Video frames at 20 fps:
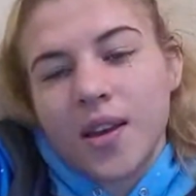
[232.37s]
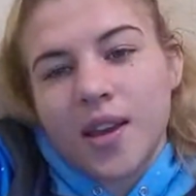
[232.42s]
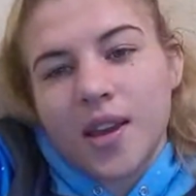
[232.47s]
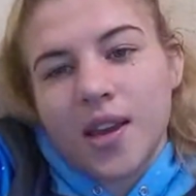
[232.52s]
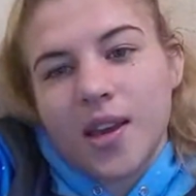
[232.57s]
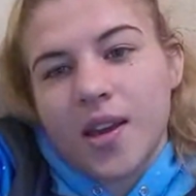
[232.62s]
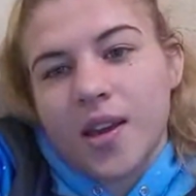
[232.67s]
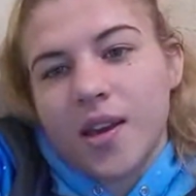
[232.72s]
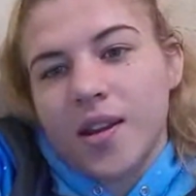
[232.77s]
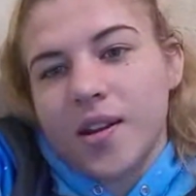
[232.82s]

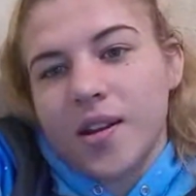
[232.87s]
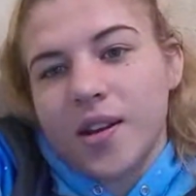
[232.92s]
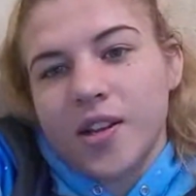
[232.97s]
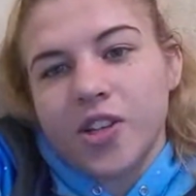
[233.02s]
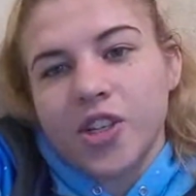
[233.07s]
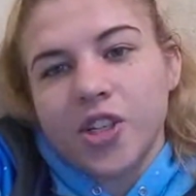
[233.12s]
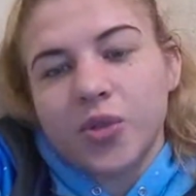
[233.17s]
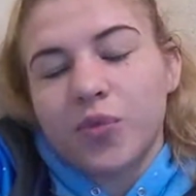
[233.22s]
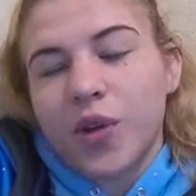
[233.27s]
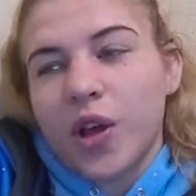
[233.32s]
And
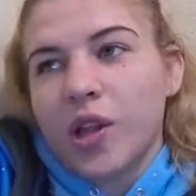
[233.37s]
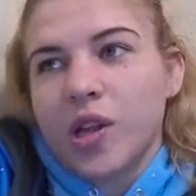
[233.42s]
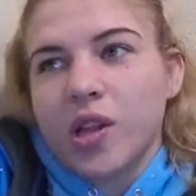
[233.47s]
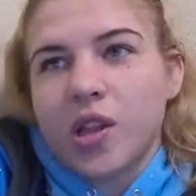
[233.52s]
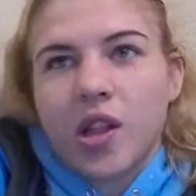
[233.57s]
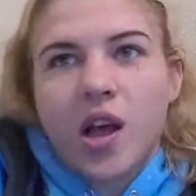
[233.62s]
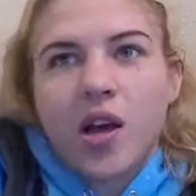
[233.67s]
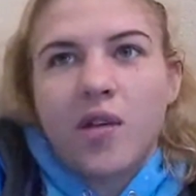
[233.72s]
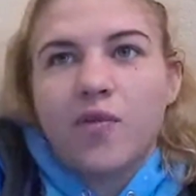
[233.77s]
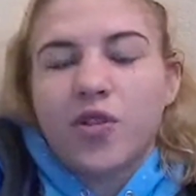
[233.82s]
just fell
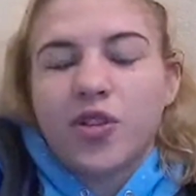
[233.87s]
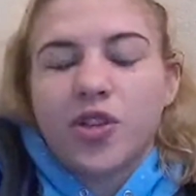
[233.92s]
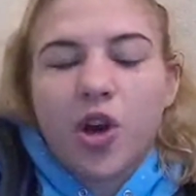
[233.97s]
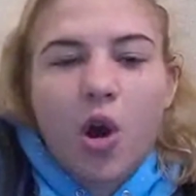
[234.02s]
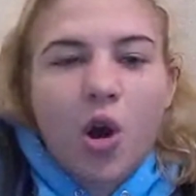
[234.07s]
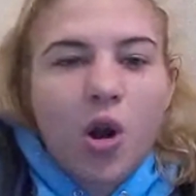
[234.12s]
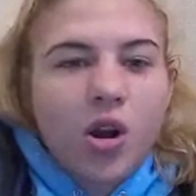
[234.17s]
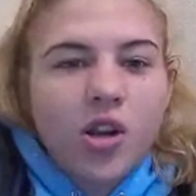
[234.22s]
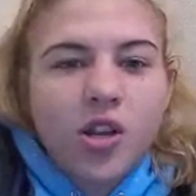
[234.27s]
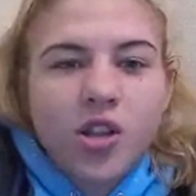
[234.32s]
in love with
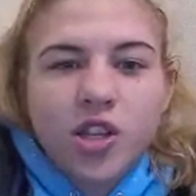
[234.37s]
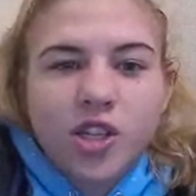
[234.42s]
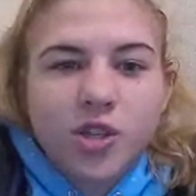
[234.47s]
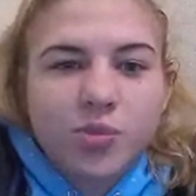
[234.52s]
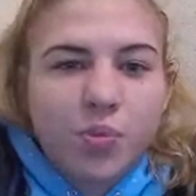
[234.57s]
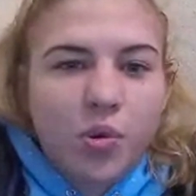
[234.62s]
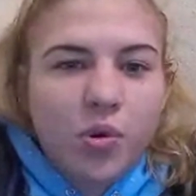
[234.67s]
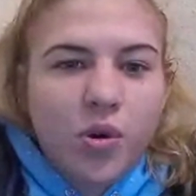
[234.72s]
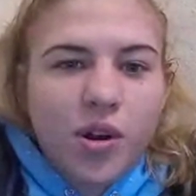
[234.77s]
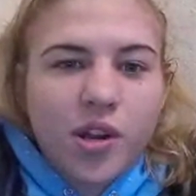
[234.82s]
the art of the
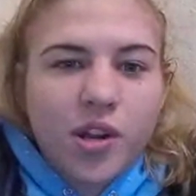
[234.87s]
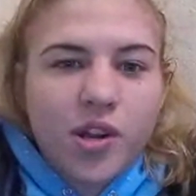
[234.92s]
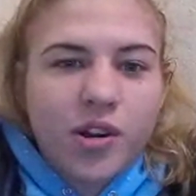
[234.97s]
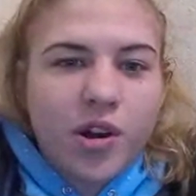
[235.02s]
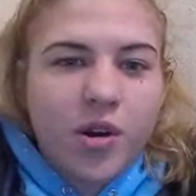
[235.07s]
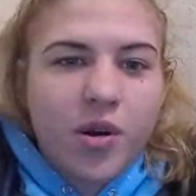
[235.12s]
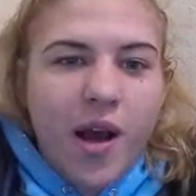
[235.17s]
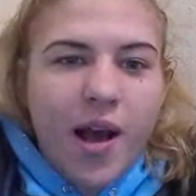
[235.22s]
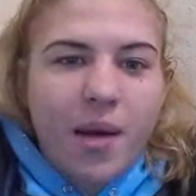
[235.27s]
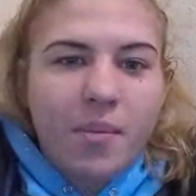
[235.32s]
sport,
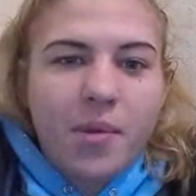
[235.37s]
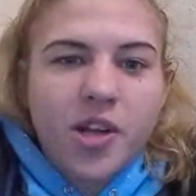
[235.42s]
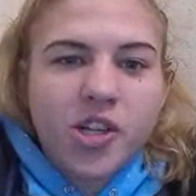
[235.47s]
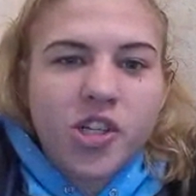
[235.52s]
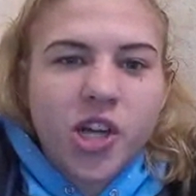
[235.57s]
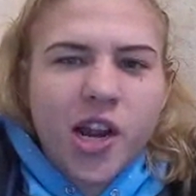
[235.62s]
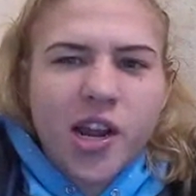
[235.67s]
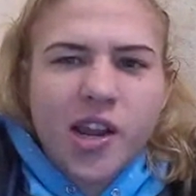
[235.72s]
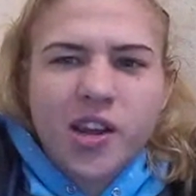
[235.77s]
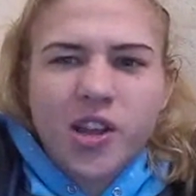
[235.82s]
how
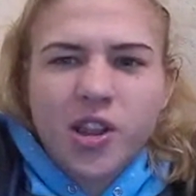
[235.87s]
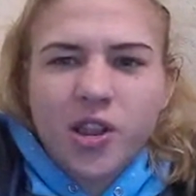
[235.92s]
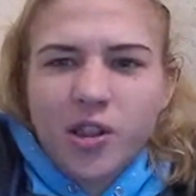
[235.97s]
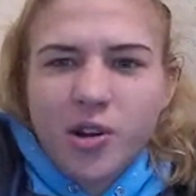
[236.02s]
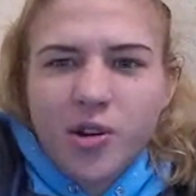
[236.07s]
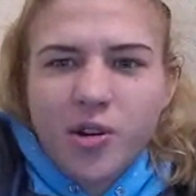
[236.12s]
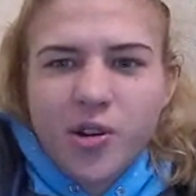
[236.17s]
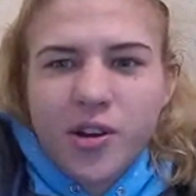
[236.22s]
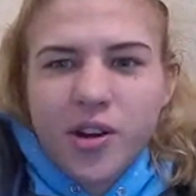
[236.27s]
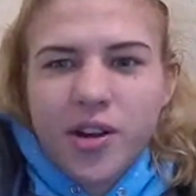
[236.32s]
much I could
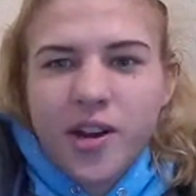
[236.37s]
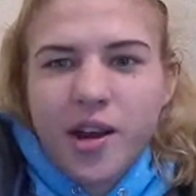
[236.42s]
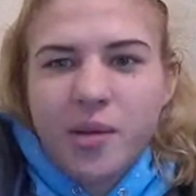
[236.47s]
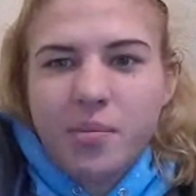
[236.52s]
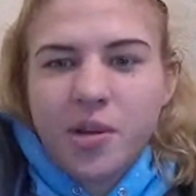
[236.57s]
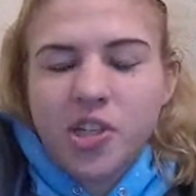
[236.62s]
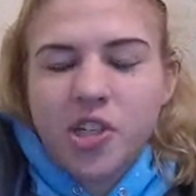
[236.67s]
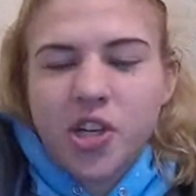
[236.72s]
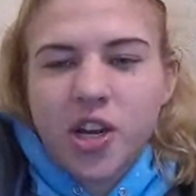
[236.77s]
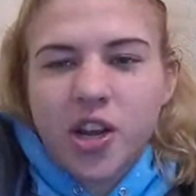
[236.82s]
learn and how
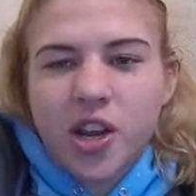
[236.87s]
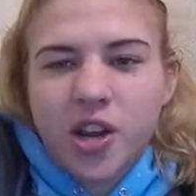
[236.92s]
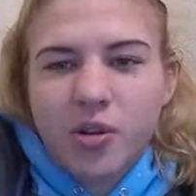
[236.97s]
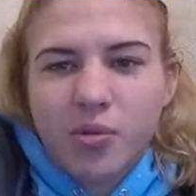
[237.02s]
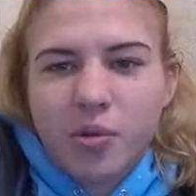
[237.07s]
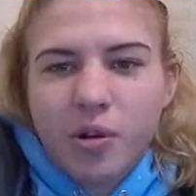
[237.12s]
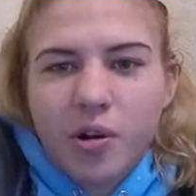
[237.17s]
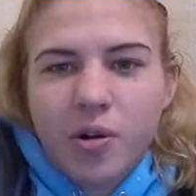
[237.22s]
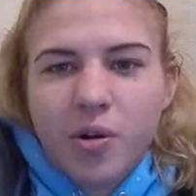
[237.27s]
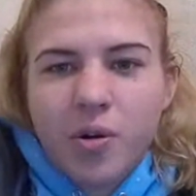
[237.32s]
much I could
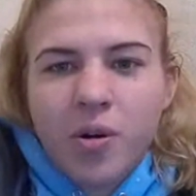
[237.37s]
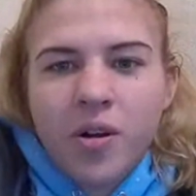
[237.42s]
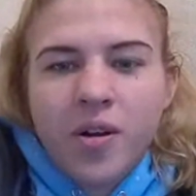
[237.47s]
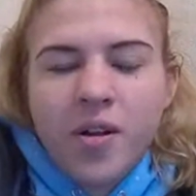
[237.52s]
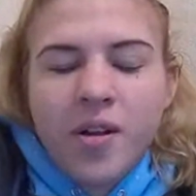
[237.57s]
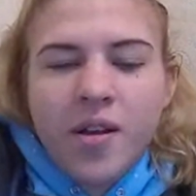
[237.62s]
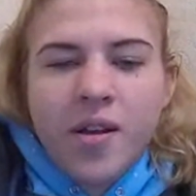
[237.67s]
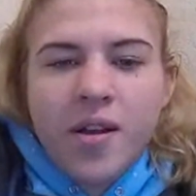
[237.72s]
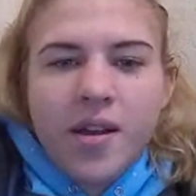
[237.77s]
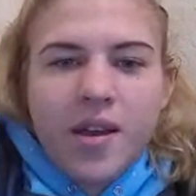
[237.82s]
grow.
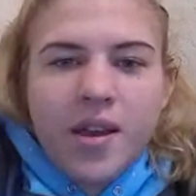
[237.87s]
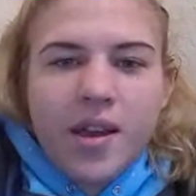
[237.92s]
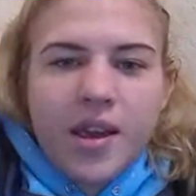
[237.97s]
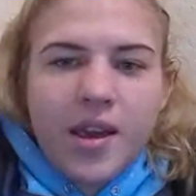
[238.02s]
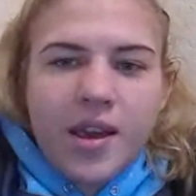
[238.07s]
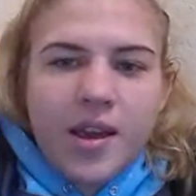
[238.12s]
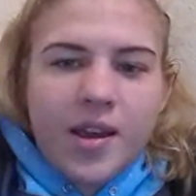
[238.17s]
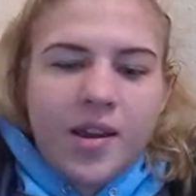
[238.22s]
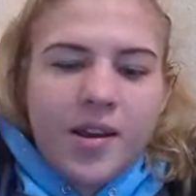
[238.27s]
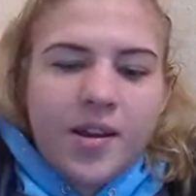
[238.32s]

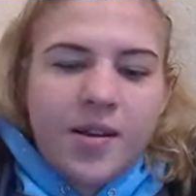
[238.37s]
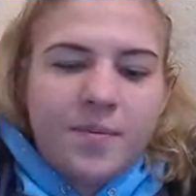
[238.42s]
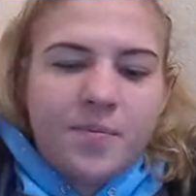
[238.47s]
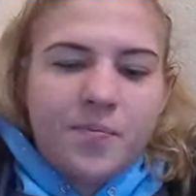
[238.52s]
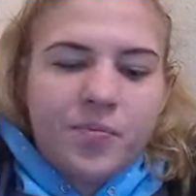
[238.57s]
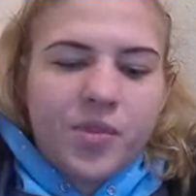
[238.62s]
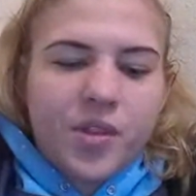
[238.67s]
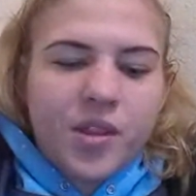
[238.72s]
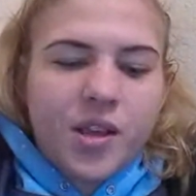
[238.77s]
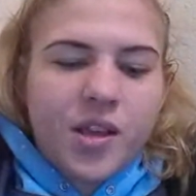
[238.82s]
And
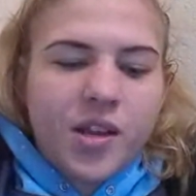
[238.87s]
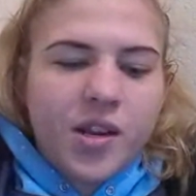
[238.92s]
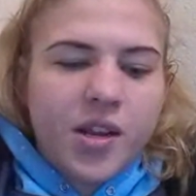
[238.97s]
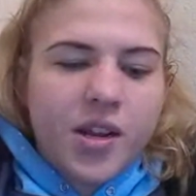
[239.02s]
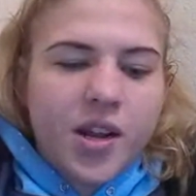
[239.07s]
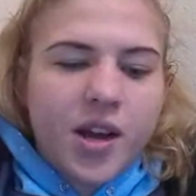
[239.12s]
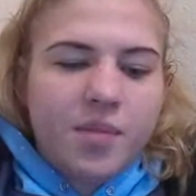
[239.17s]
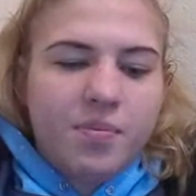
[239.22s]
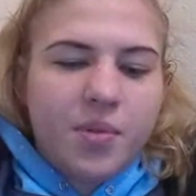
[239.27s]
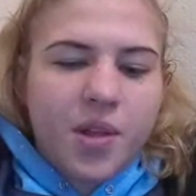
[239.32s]

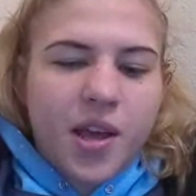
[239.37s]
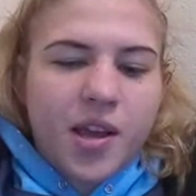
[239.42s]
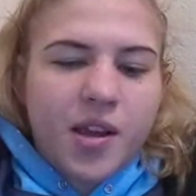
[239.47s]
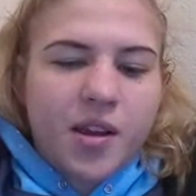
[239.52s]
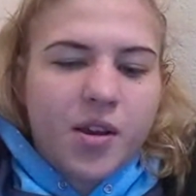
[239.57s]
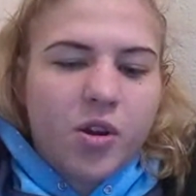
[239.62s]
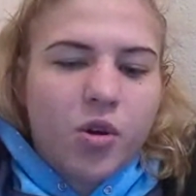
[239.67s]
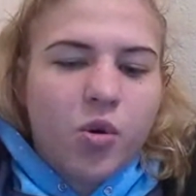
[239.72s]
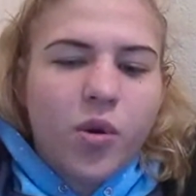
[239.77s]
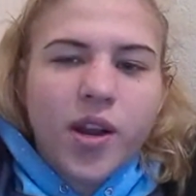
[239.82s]
ended up
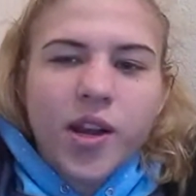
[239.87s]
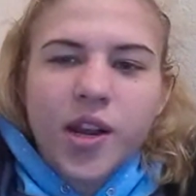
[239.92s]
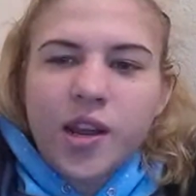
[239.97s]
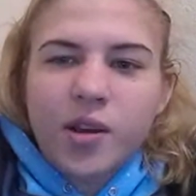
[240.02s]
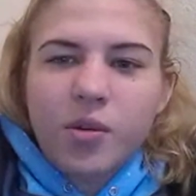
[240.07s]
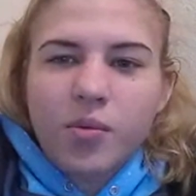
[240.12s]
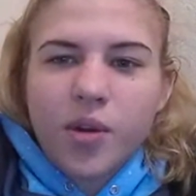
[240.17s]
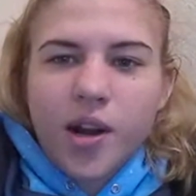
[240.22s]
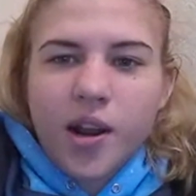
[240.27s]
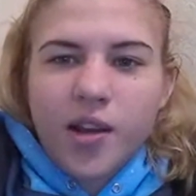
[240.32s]
like
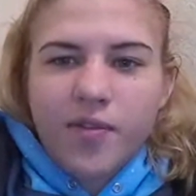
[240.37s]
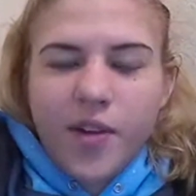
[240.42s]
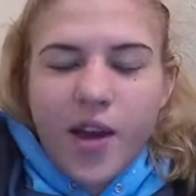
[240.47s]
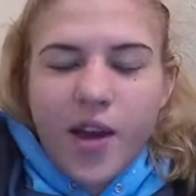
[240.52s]
quitting when I